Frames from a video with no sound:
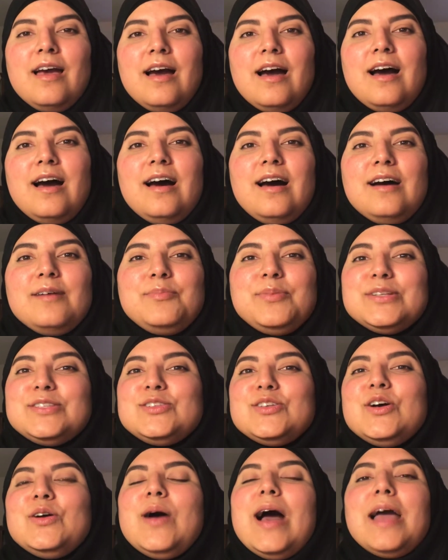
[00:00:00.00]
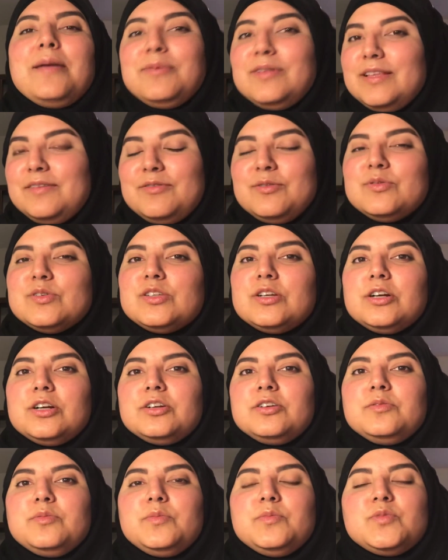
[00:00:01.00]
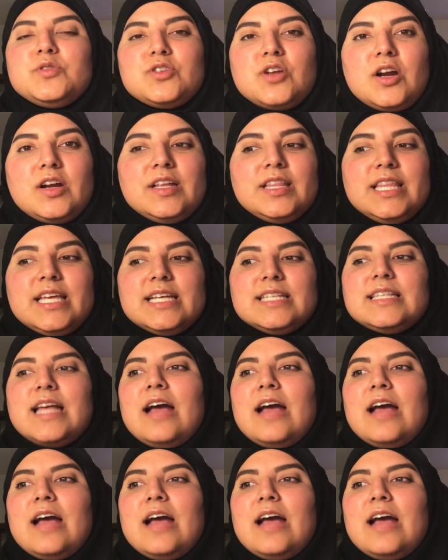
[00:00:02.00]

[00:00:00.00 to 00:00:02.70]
But so I believe it was her who started this.